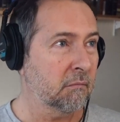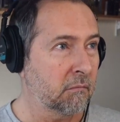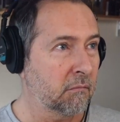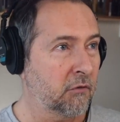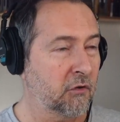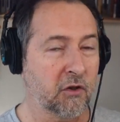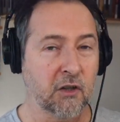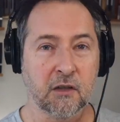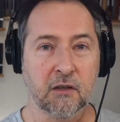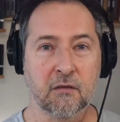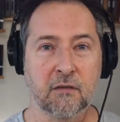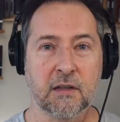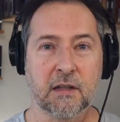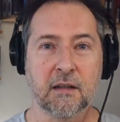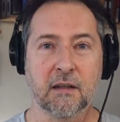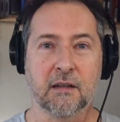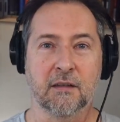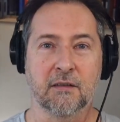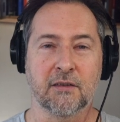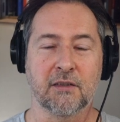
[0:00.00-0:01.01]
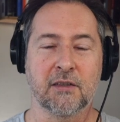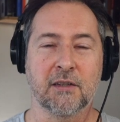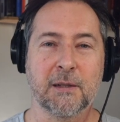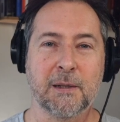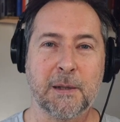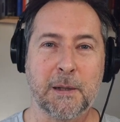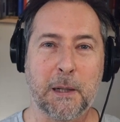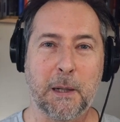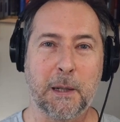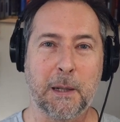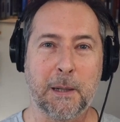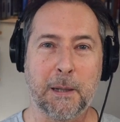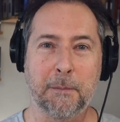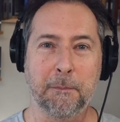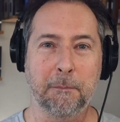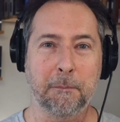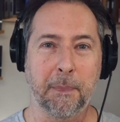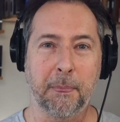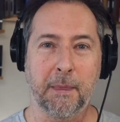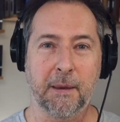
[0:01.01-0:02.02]
Church of England
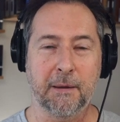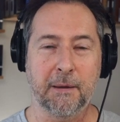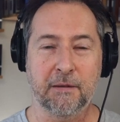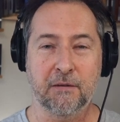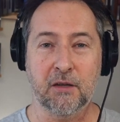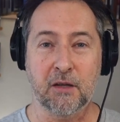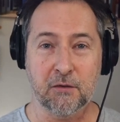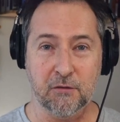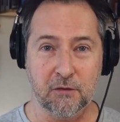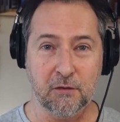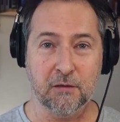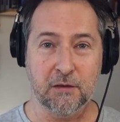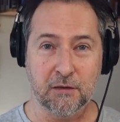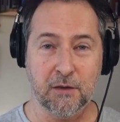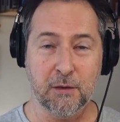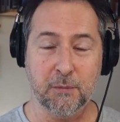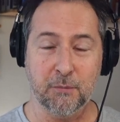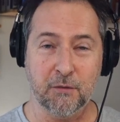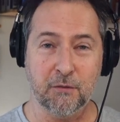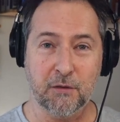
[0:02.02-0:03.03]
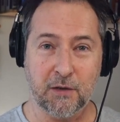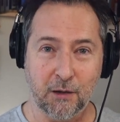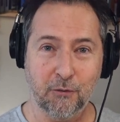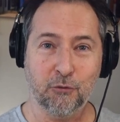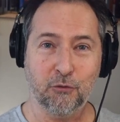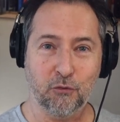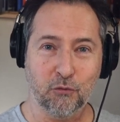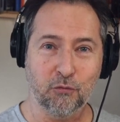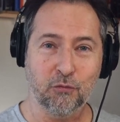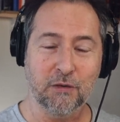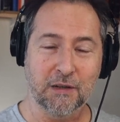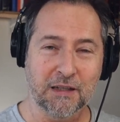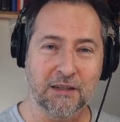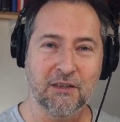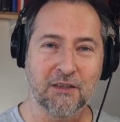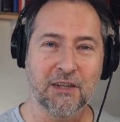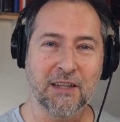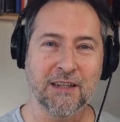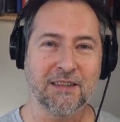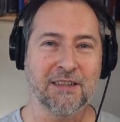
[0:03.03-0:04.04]
um, in, terms, in terms of cultural
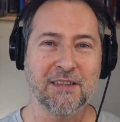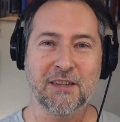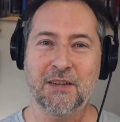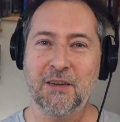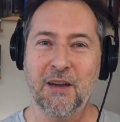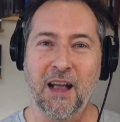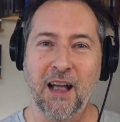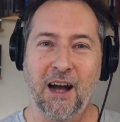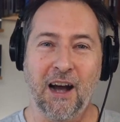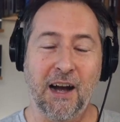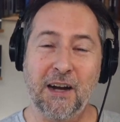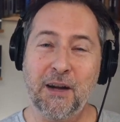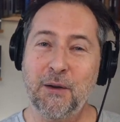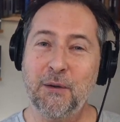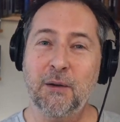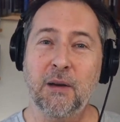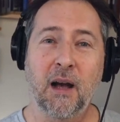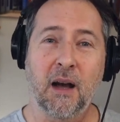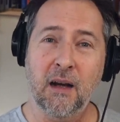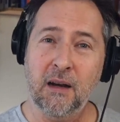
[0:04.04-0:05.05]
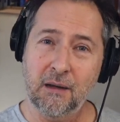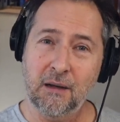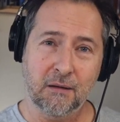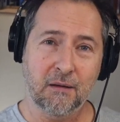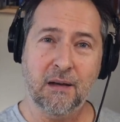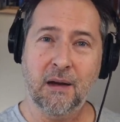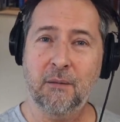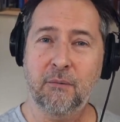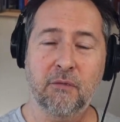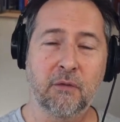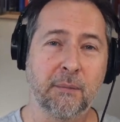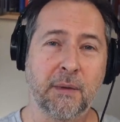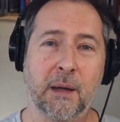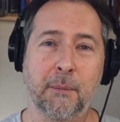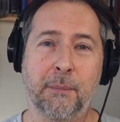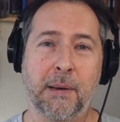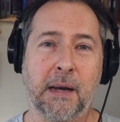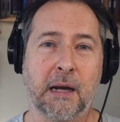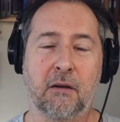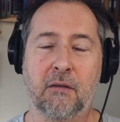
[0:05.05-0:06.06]
religion. So I don't I don't come from
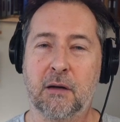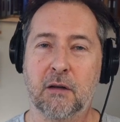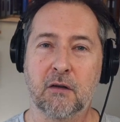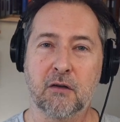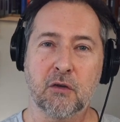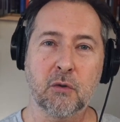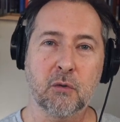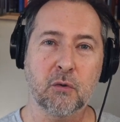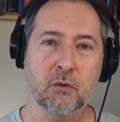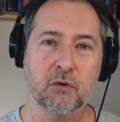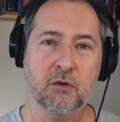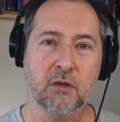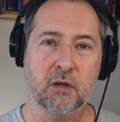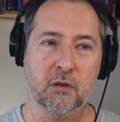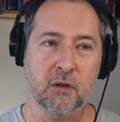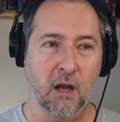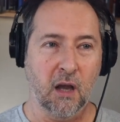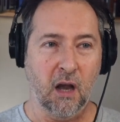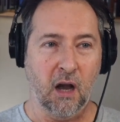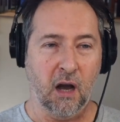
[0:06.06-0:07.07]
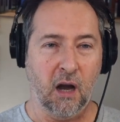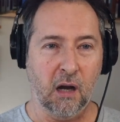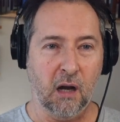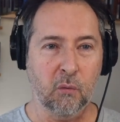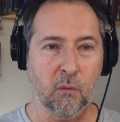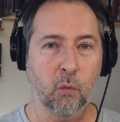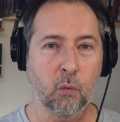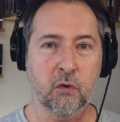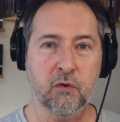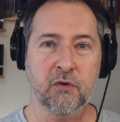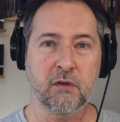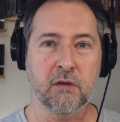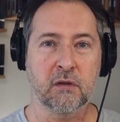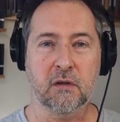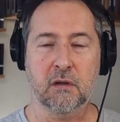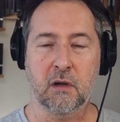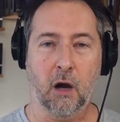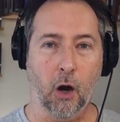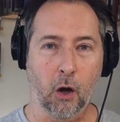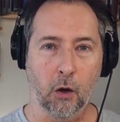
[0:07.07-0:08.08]
that background at all. So I wasn't
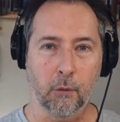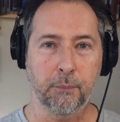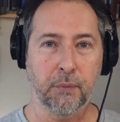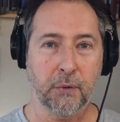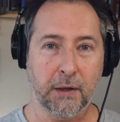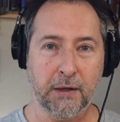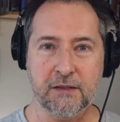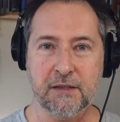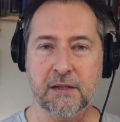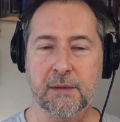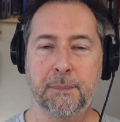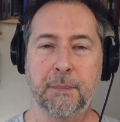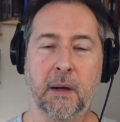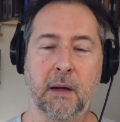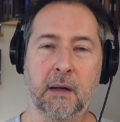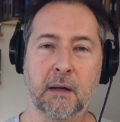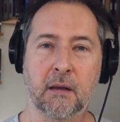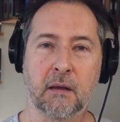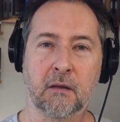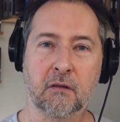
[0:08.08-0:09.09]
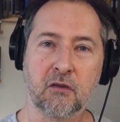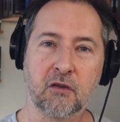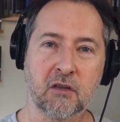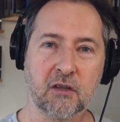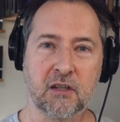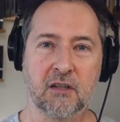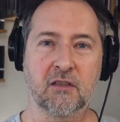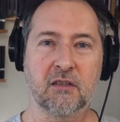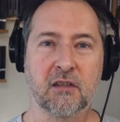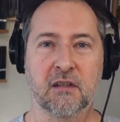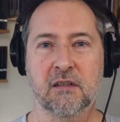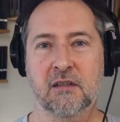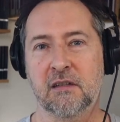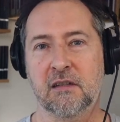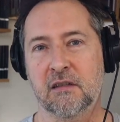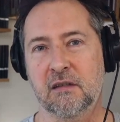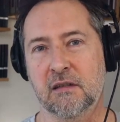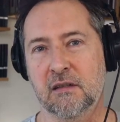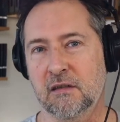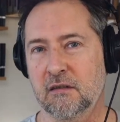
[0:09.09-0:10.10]
oppressed by the
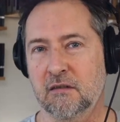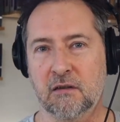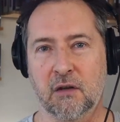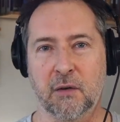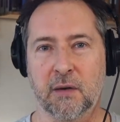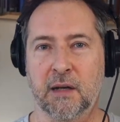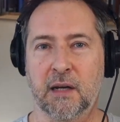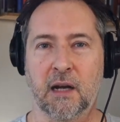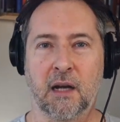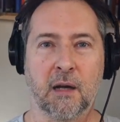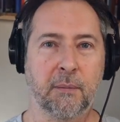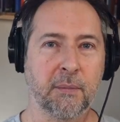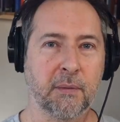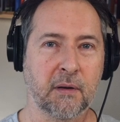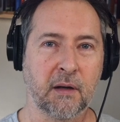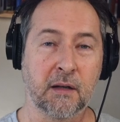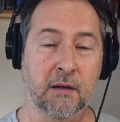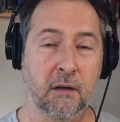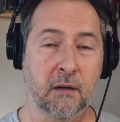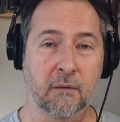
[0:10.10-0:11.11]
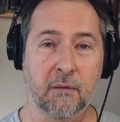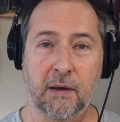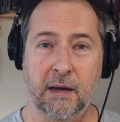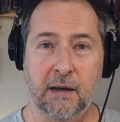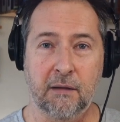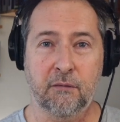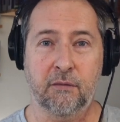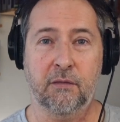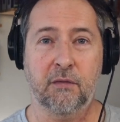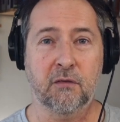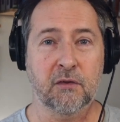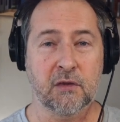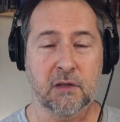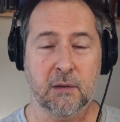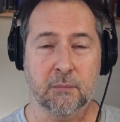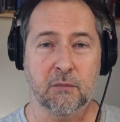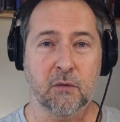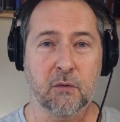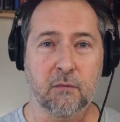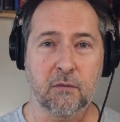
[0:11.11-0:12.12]
traditionalist growing up, and I don't have
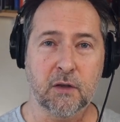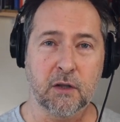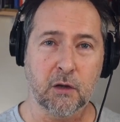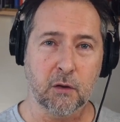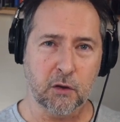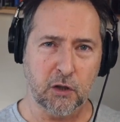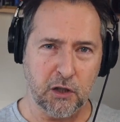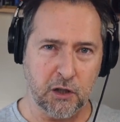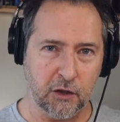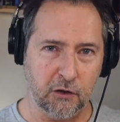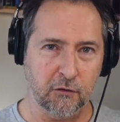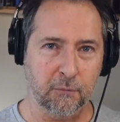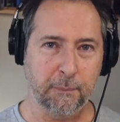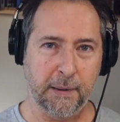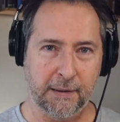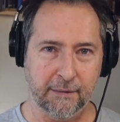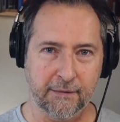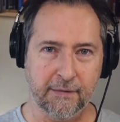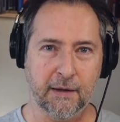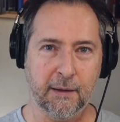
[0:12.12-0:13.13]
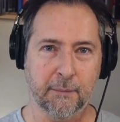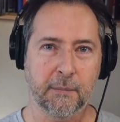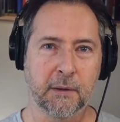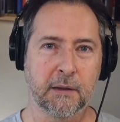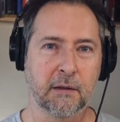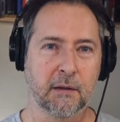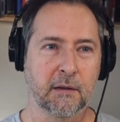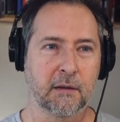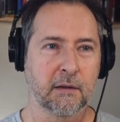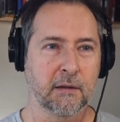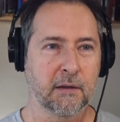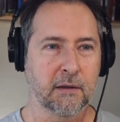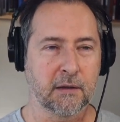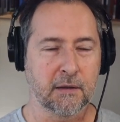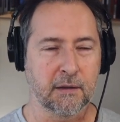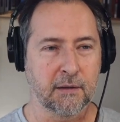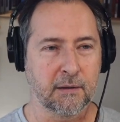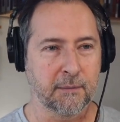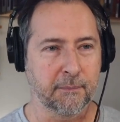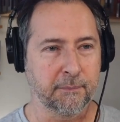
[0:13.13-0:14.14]
some sort of you know huge pent up
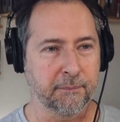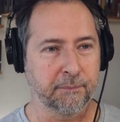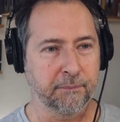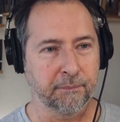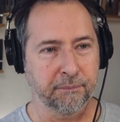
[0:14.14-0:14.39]
um,